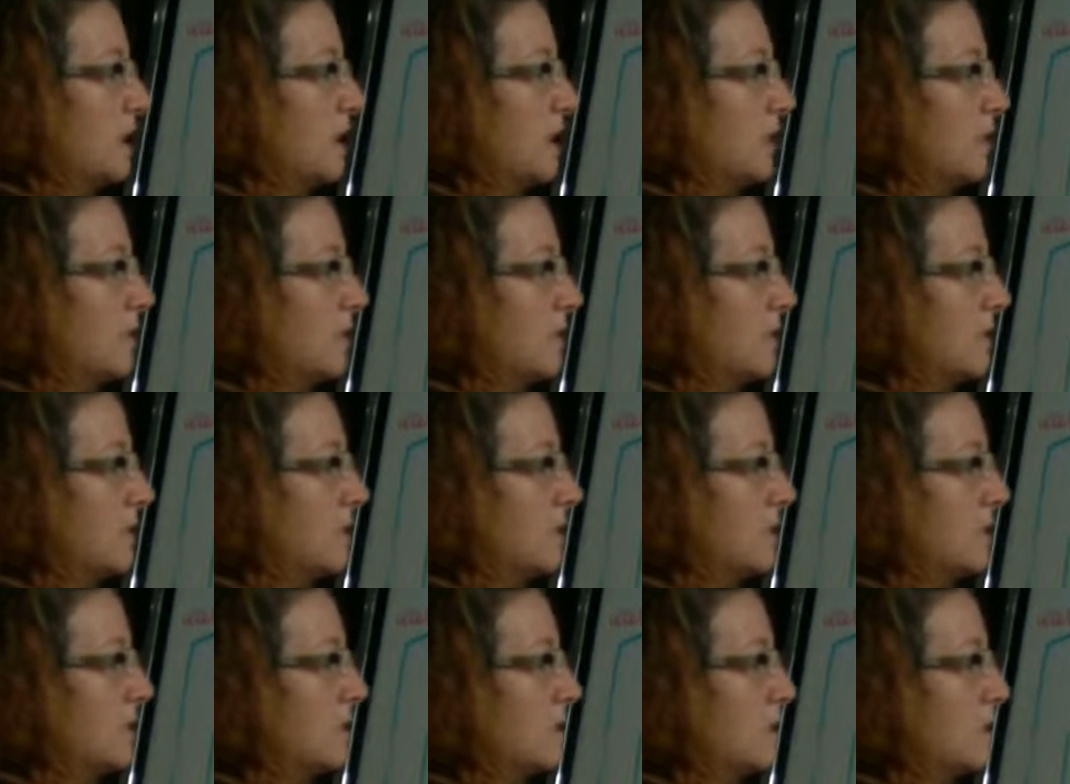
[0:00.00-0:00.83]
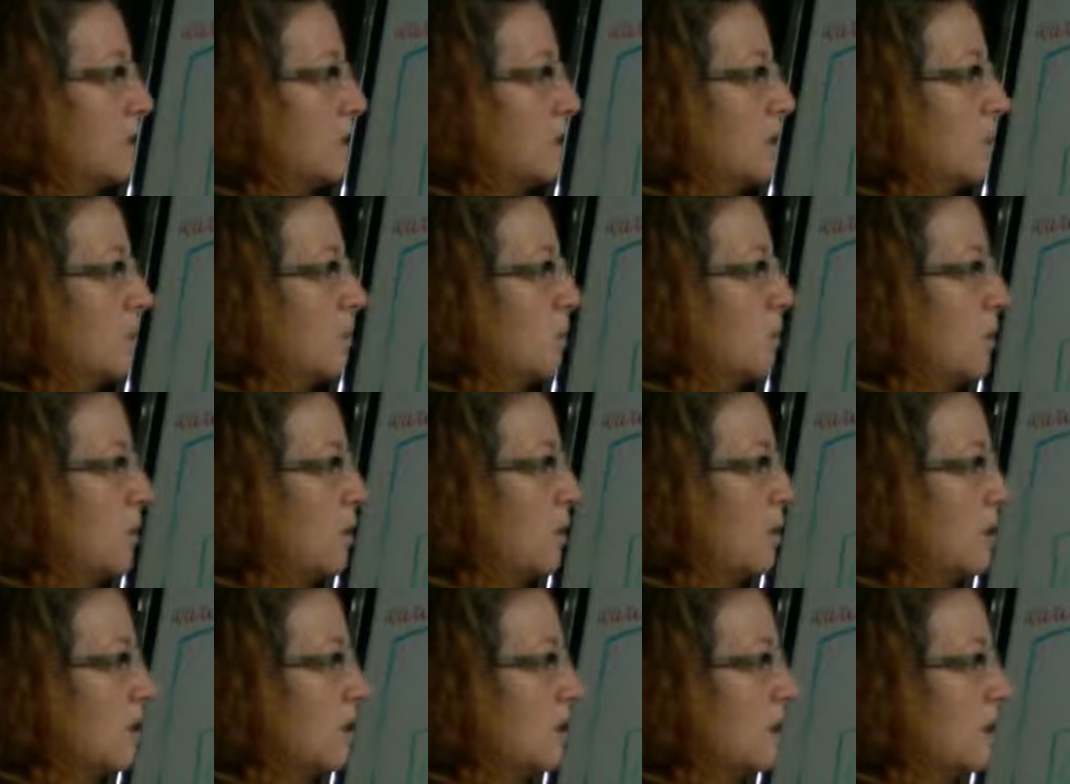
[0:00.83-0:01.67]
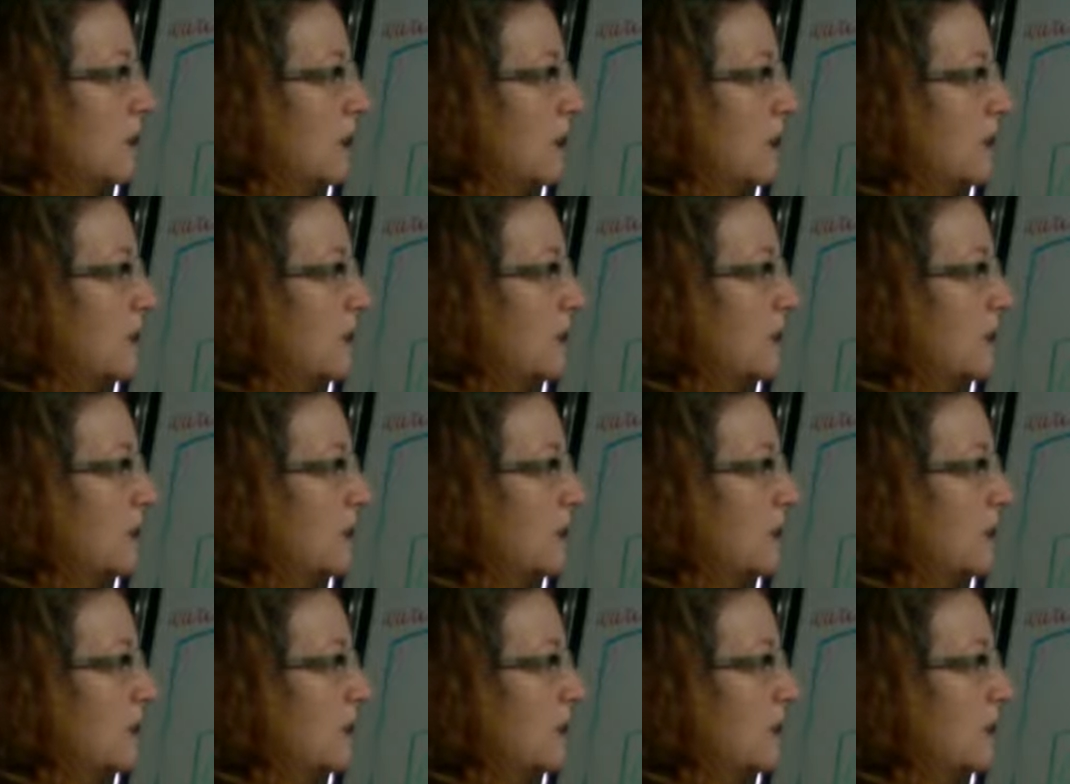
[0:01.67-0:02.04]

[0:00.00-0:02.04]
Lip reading: Obviously, is a little bit more like